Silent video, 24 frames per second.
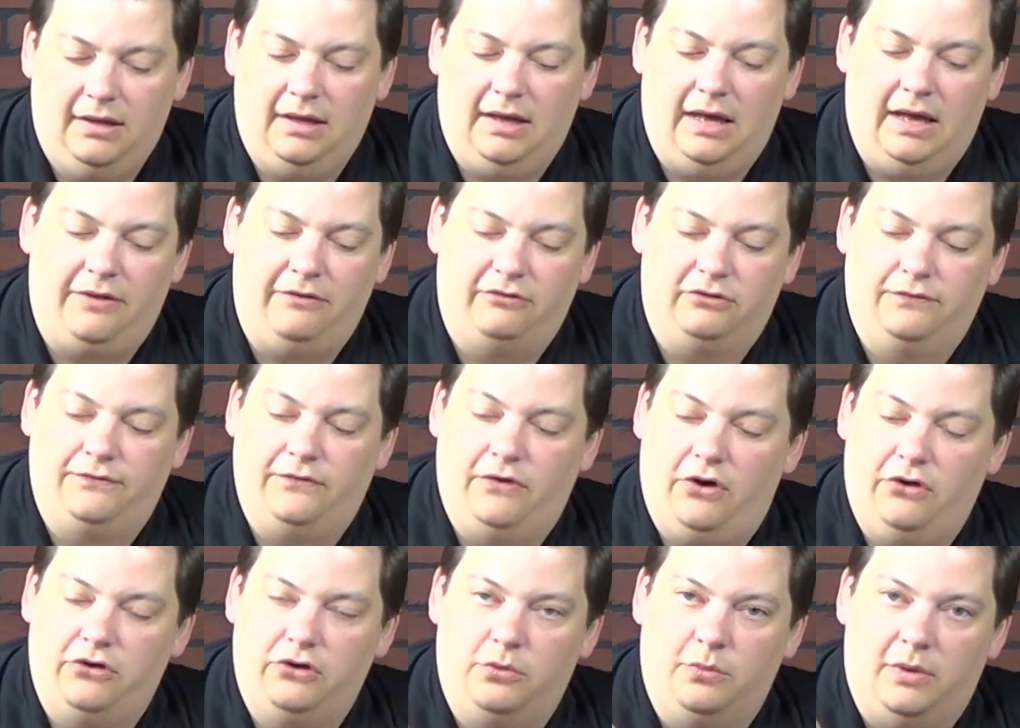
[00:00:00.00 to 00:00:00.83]
And there's a
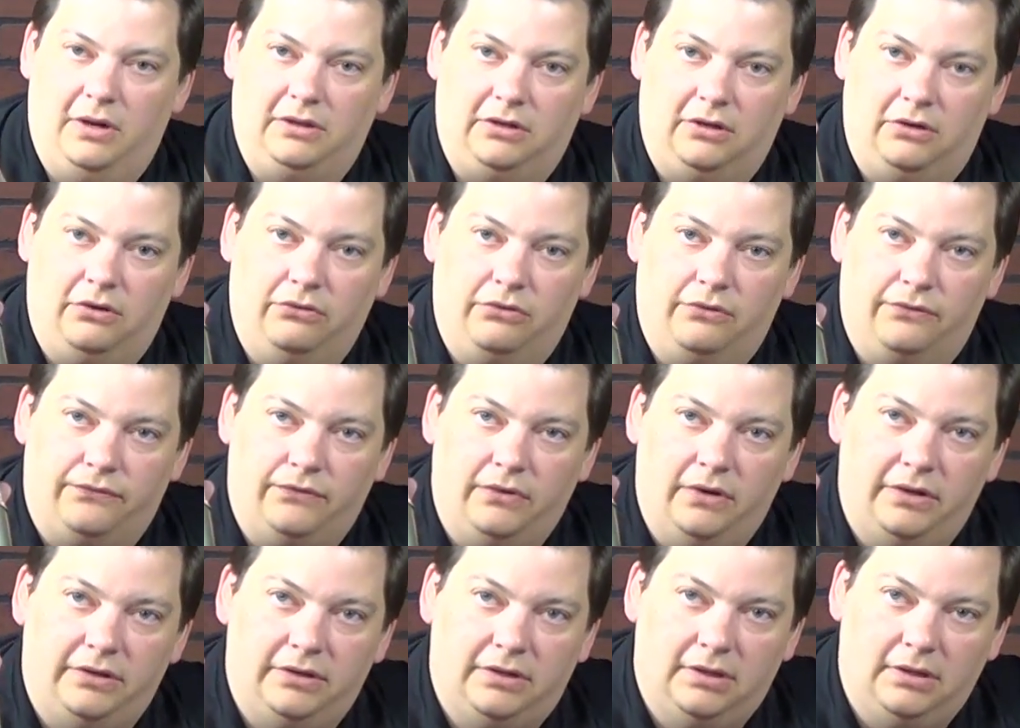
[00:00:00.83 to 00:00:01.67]
volume right there on the
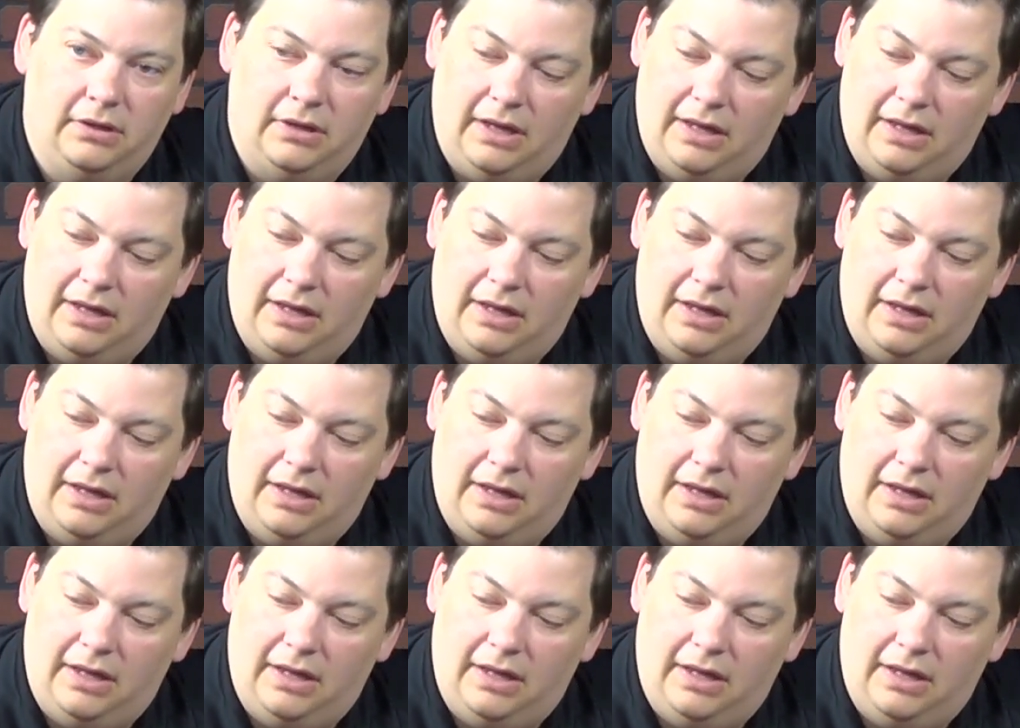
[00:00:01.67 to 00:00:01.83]
front,